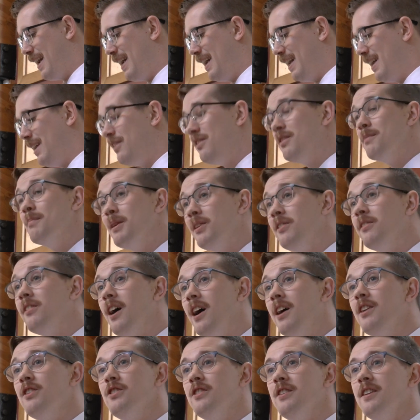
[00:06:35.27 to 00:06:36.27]
He's a
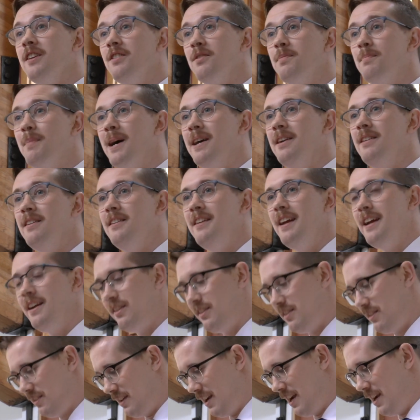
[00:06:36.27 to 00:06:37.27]
misogynist by
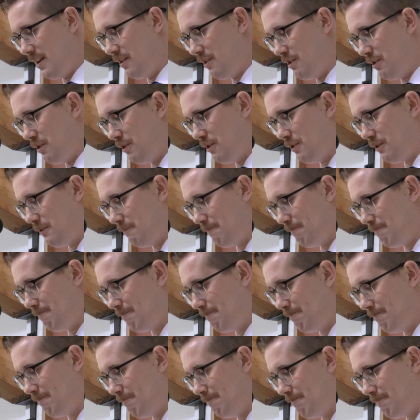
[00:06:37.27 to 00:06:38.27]
today's standards.
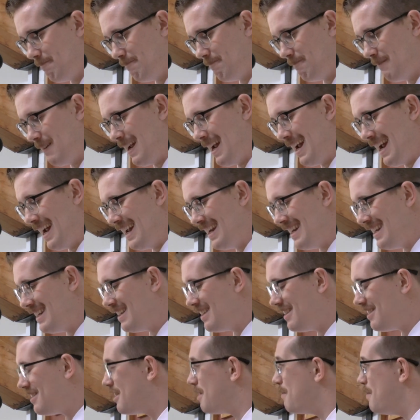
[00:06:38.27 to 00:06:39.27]

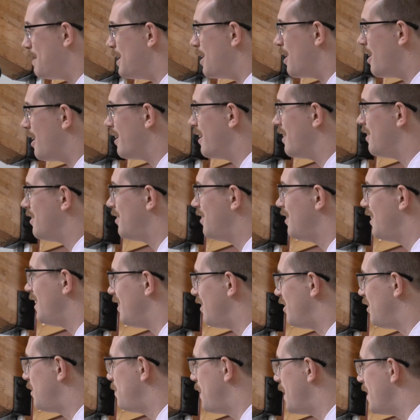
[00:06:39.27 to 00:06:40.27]
And to be honest,
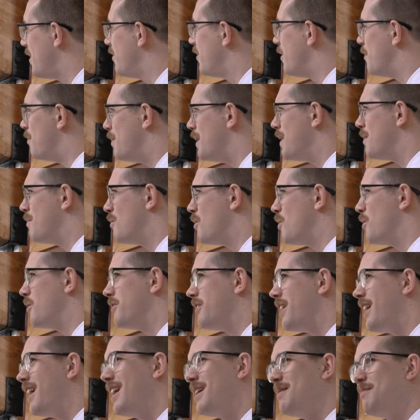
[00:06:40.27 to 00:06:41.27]
he spends a bit more
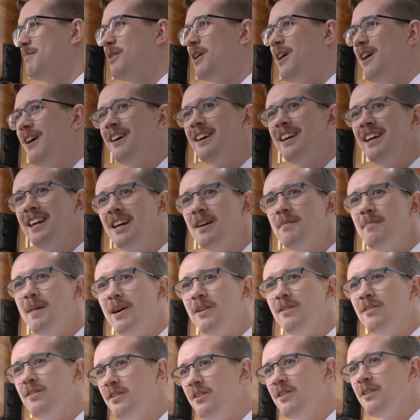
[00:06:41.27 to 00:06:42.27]
time talking
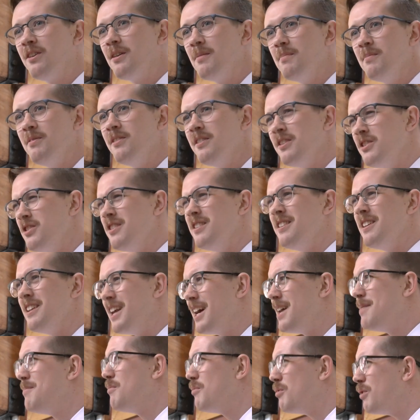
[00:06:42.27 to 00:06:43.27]
about circumcision than
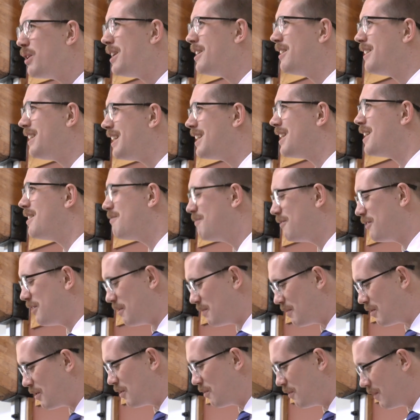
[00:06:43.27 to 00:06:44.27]
I'm really
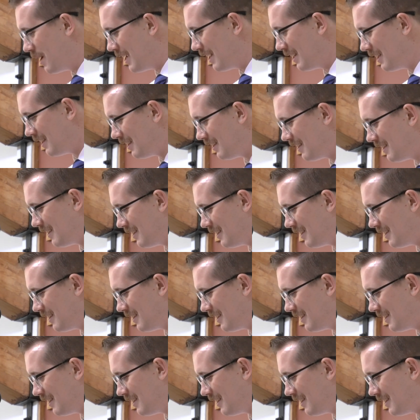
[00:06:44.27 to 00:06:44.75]
comfortable with.